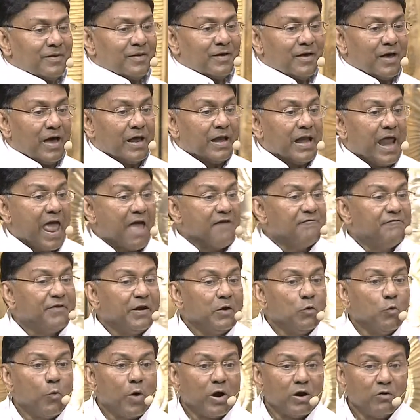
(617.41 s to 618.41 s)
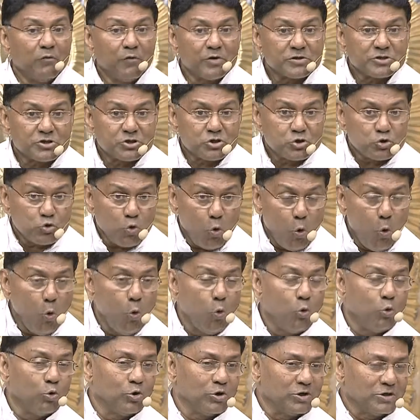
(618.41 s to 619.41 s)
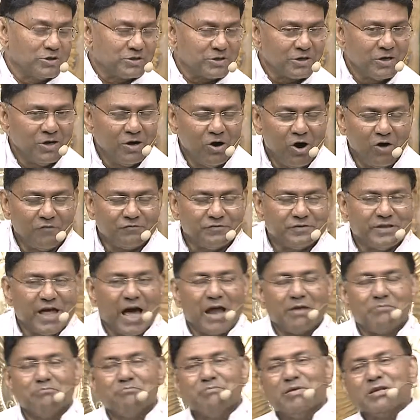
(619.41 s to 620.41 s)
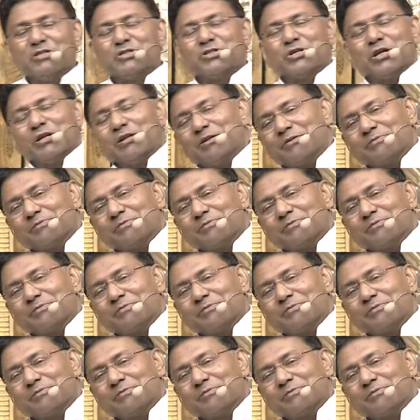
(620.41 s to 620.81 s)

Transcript: And everyone was told of that mission.